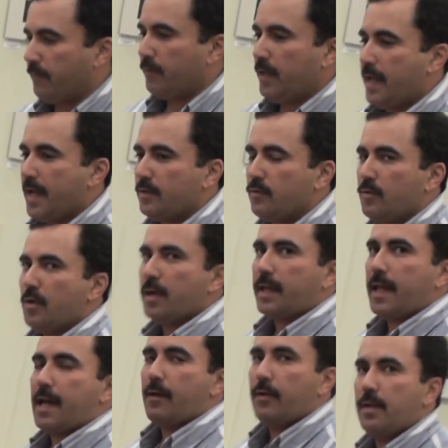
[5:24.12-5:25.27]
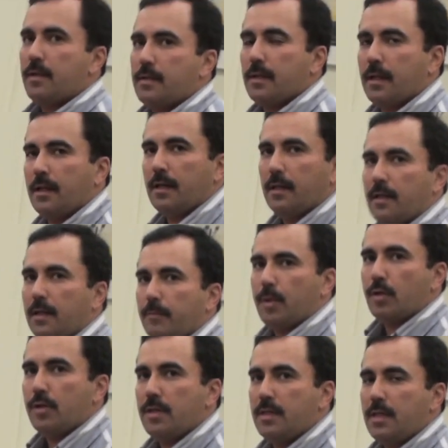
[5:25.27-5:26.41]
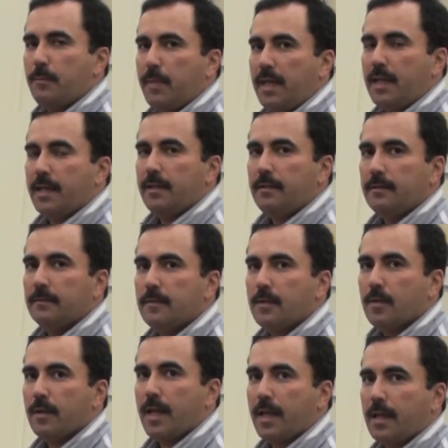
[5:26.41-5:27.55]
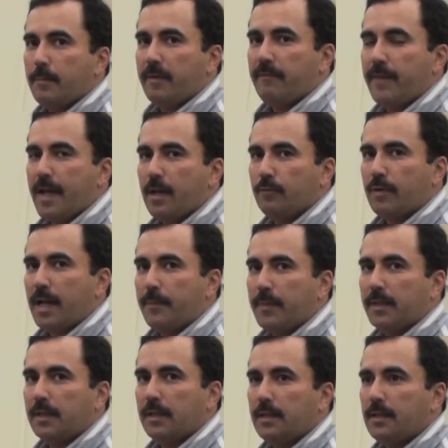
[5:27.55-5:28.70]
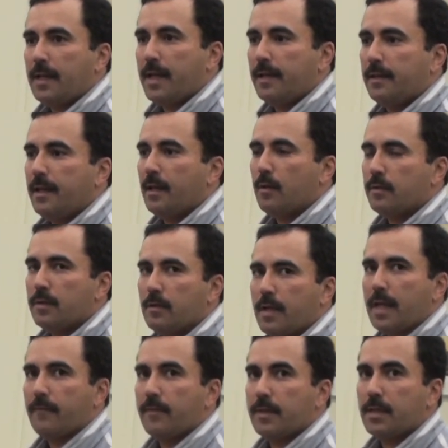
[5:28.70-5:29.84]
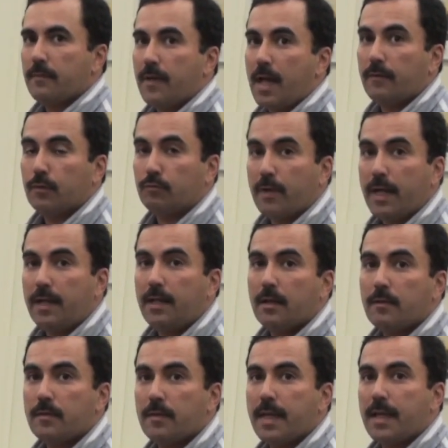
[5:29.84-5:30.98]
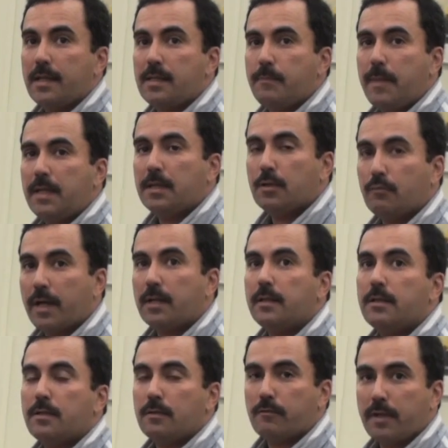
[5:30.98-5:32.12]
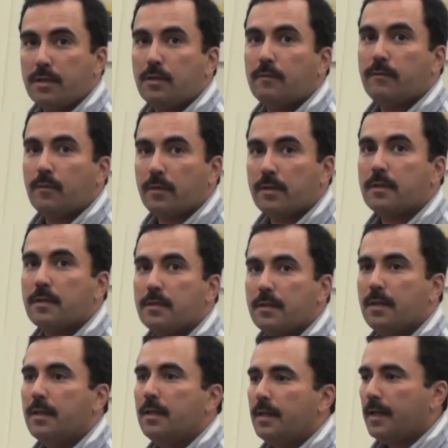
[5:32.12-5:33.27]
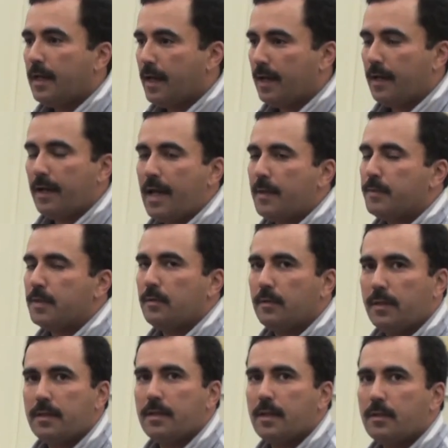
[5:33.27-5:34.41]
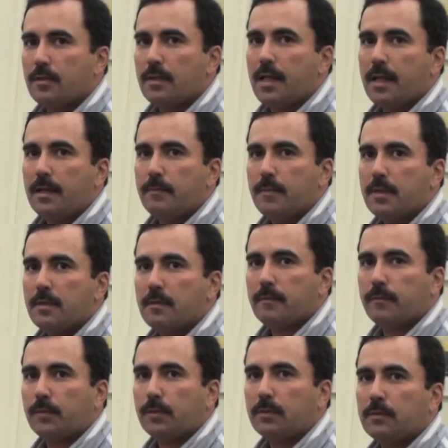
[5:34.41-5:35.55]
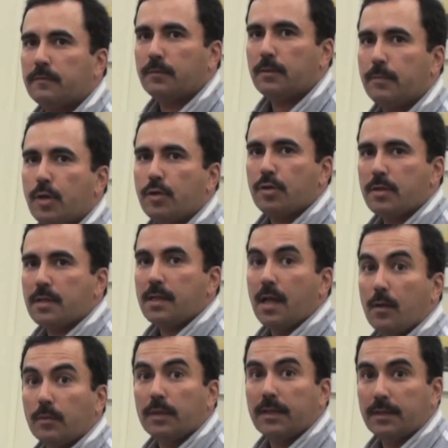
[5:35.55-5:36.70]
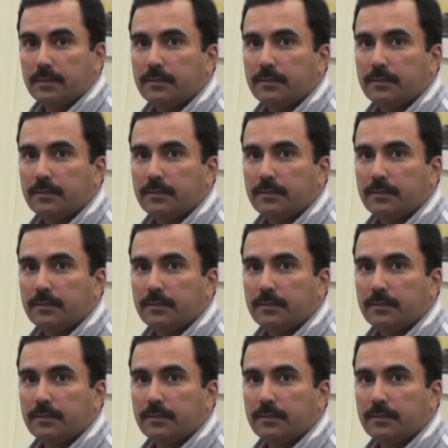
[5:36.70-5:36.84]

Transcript: every astronaut carries uh, an emergency beacon so mm-hmm. they can be found rapidly, and they also have the survival radio so they can speak directly to the rescue forces. Right. Uh, absolutely essential items uh, for, for emergency only.